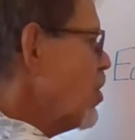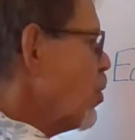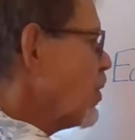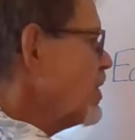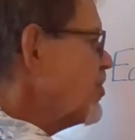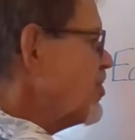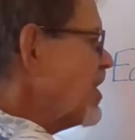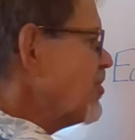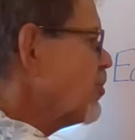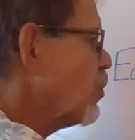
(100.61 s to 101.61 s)
We're going to
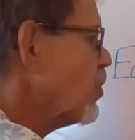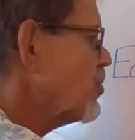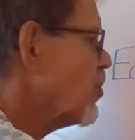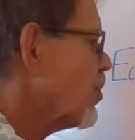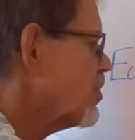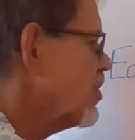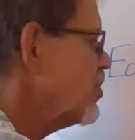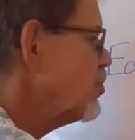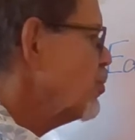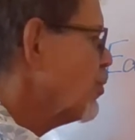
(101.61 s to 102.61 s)
change the word dirt
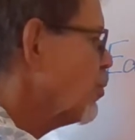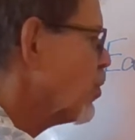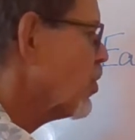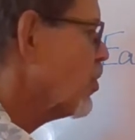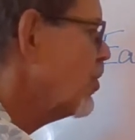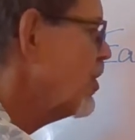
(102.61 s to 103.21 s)
to the word